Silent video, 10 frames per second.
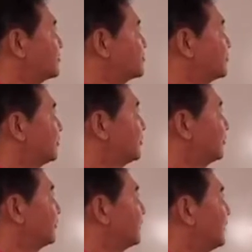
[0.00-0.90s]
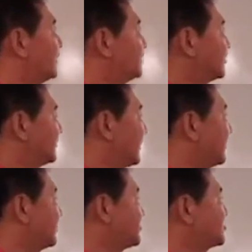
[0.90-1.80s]
so
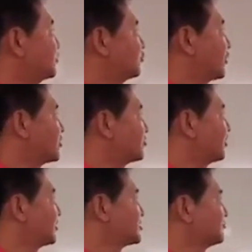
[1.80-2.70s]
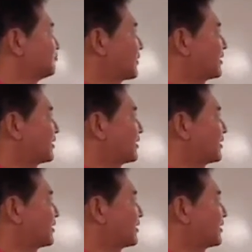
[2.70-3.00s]
that is rationalism